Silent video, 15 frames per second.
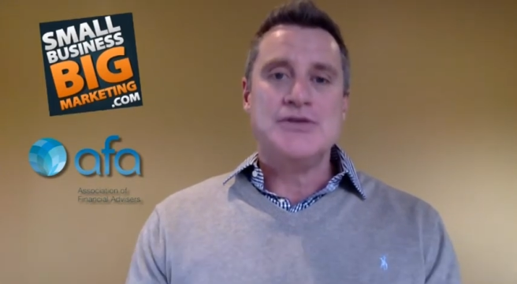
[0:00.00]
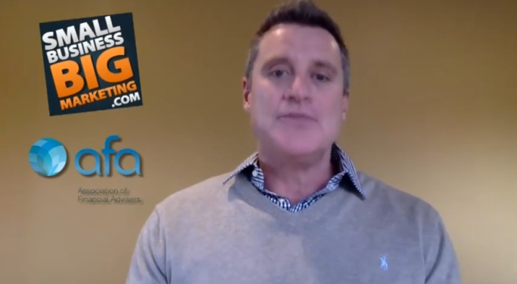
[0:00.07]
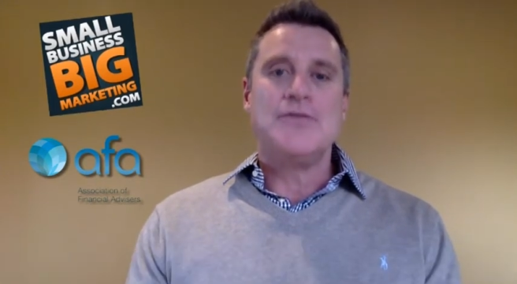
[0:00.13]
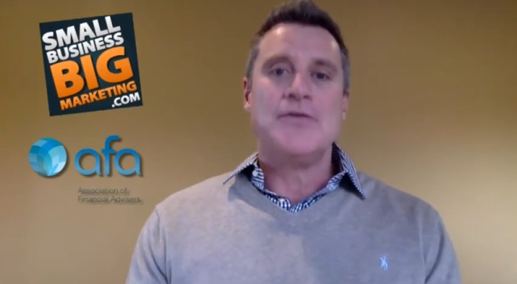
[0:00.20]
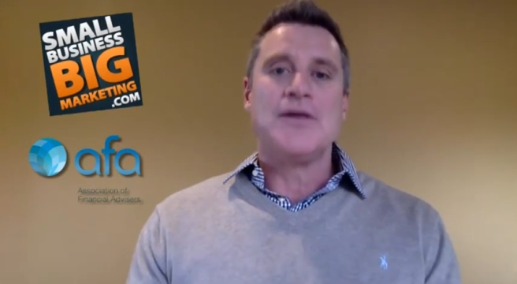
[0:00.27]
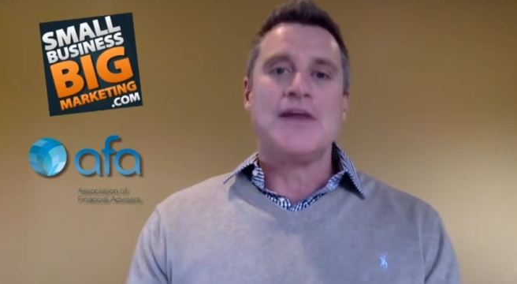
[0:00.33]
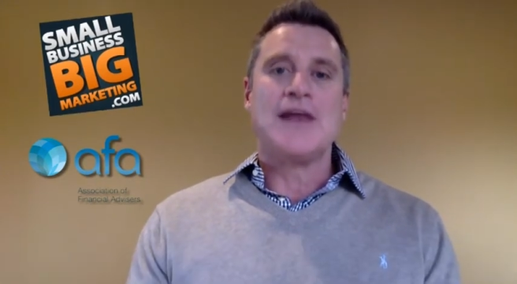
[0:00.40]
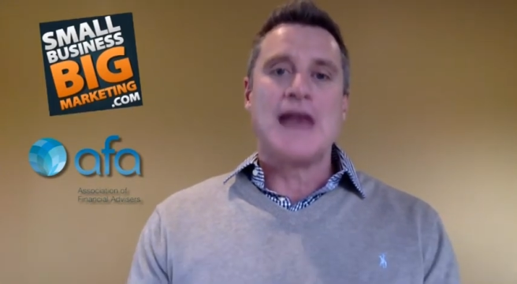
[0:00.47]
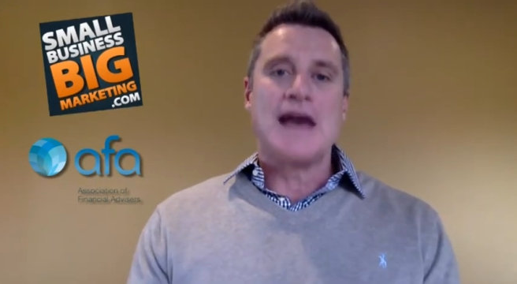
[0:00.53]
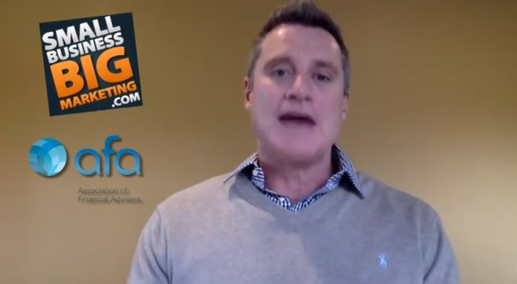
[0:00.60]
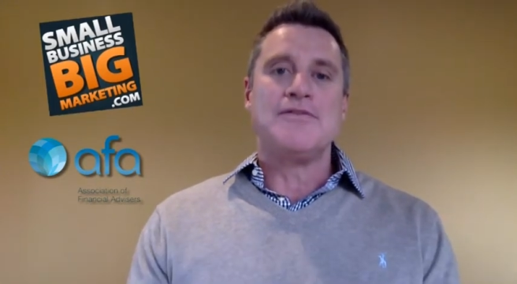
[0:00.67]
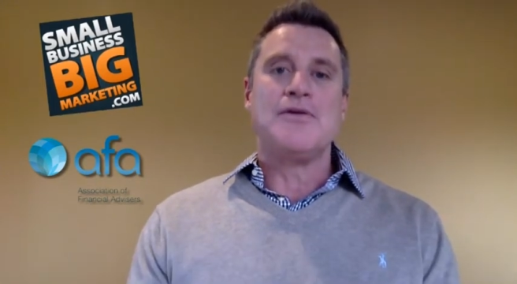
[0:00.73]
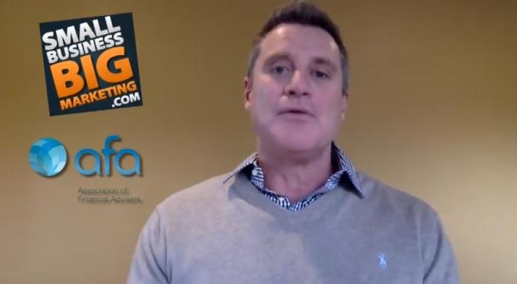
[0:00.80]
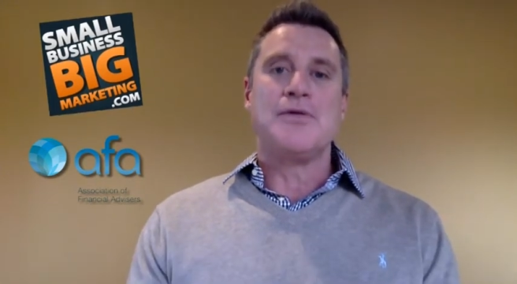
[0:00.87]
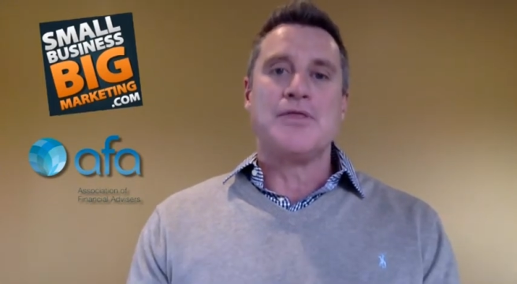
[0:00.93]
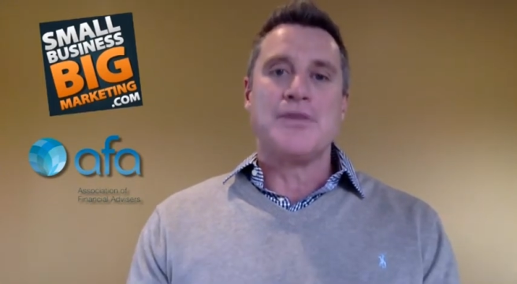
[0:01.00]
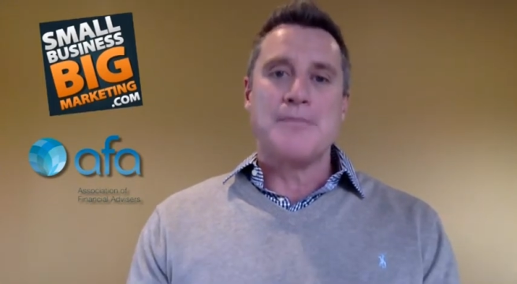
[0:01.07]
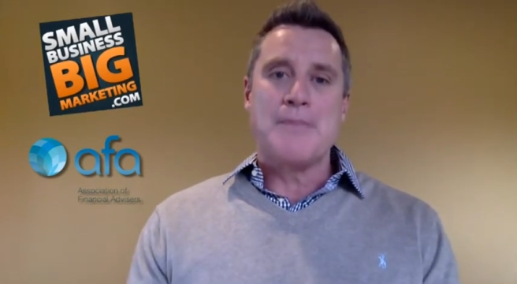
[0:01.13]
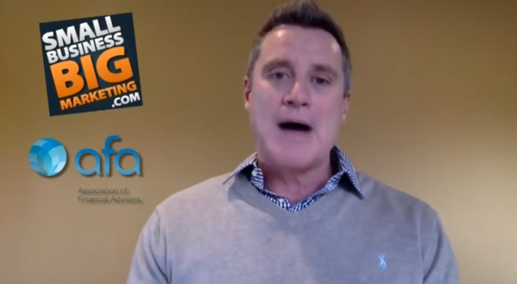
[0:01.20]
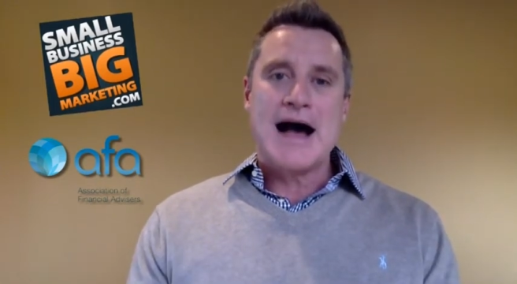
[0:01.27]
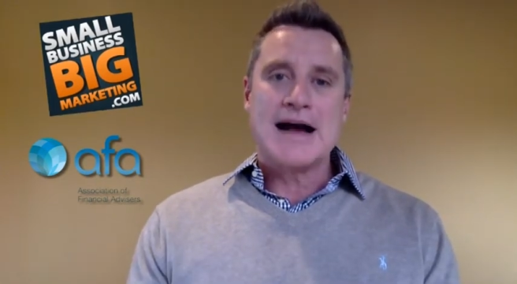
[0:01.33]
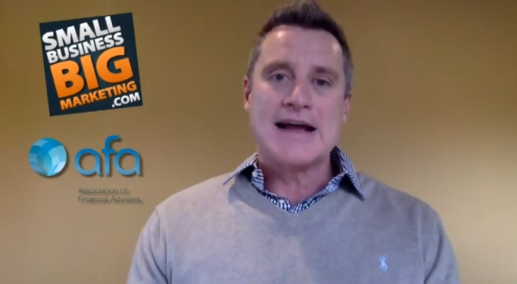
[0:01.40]
fall in love with the
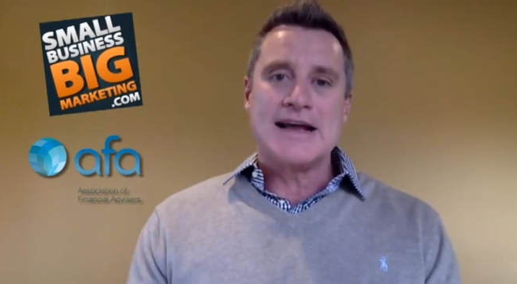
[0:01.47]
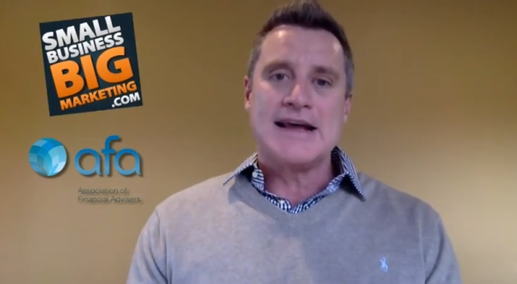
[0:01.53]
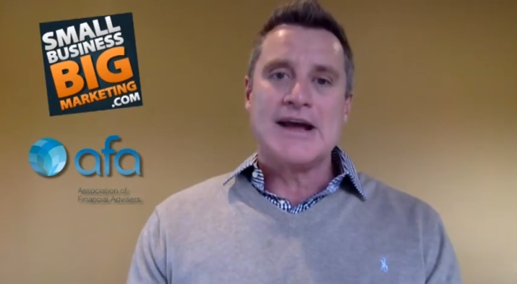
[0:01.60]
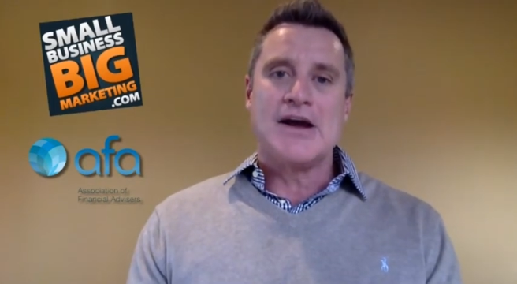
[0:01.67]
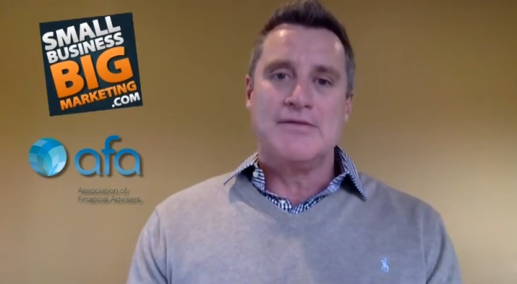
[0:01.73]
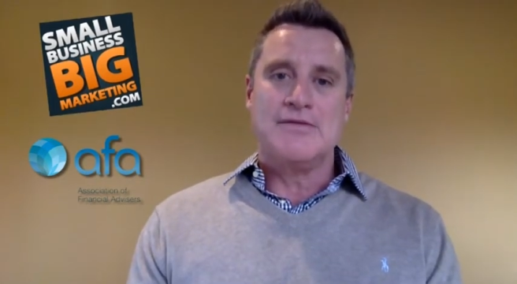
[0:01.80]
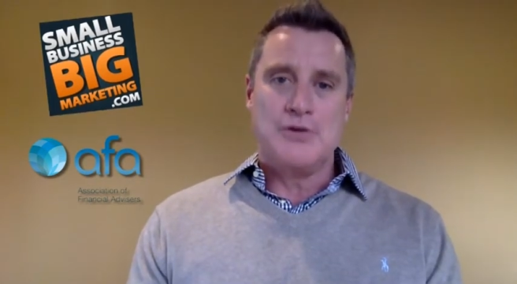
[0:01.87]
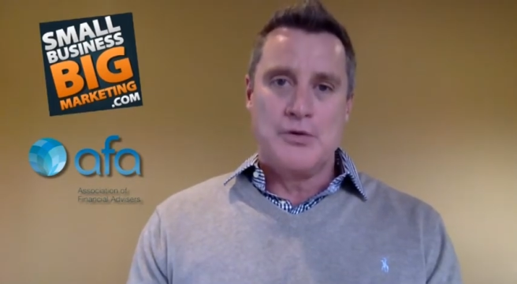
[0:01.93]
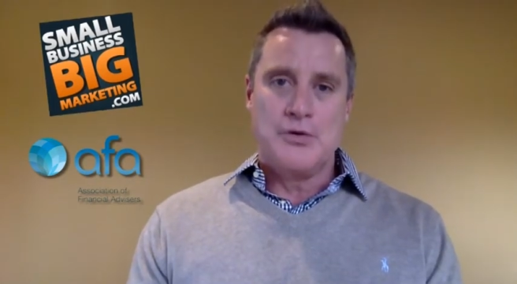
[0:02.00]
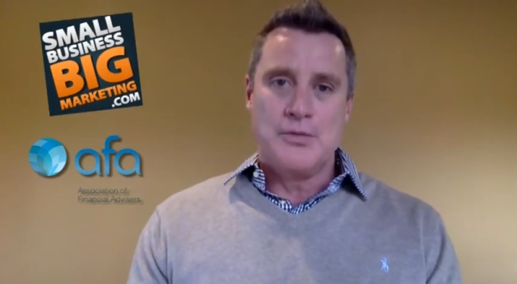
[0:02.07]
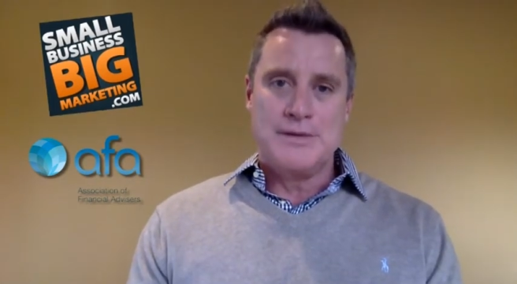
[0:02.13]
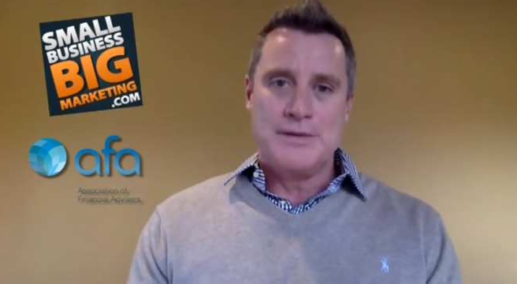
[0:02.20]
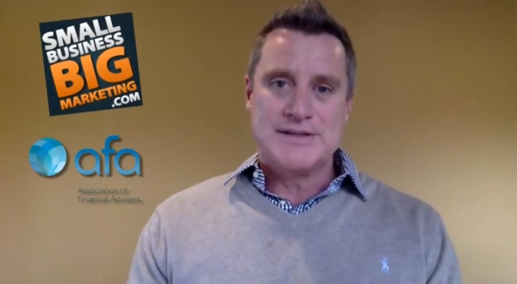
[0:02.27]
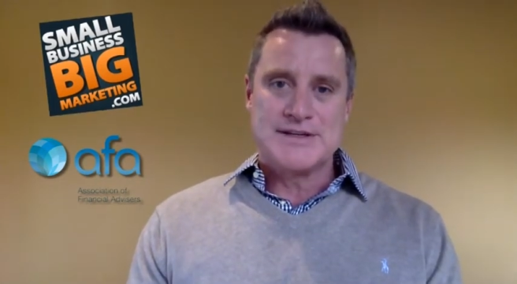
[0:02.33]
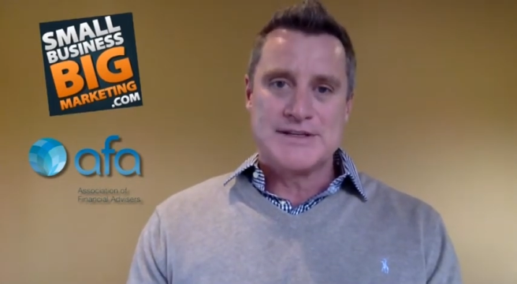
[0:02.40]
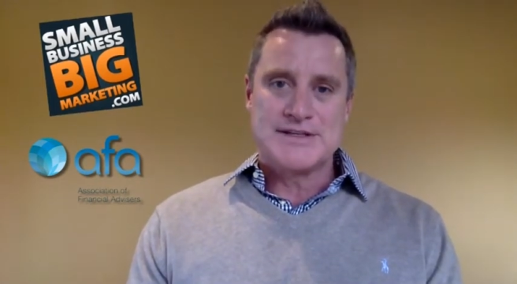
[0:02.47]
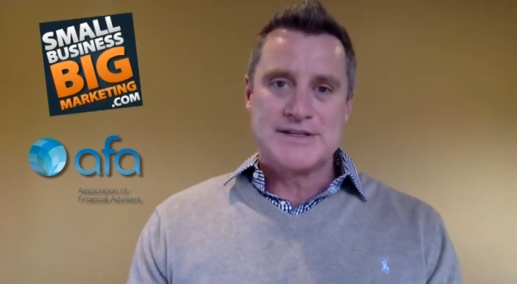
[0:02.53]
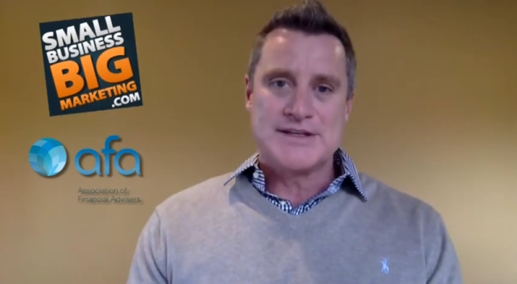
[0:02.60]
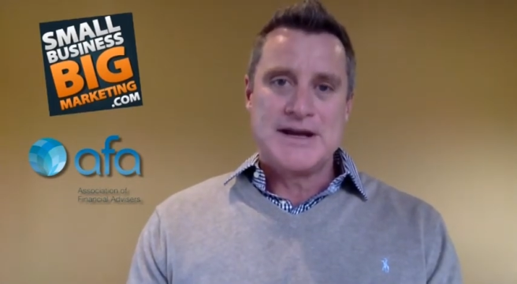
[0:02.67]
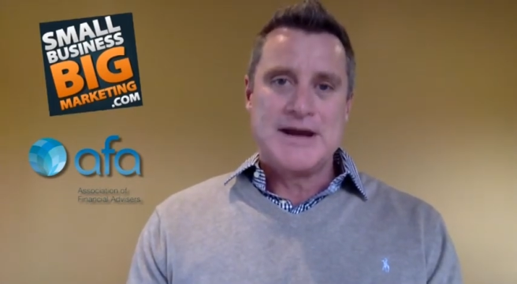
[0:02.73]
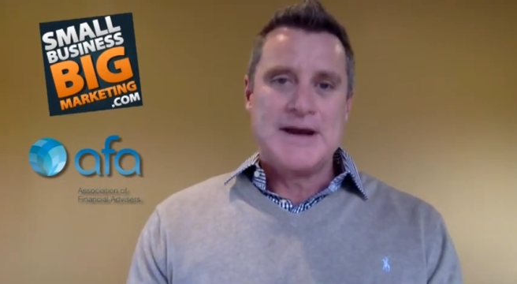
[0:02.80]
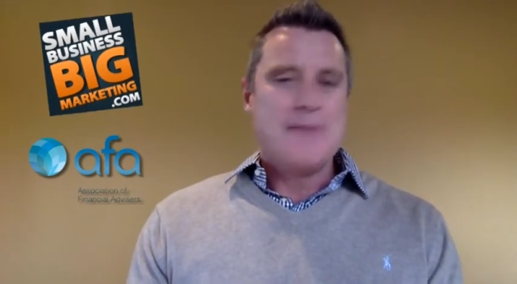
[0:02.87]
marketing of your business.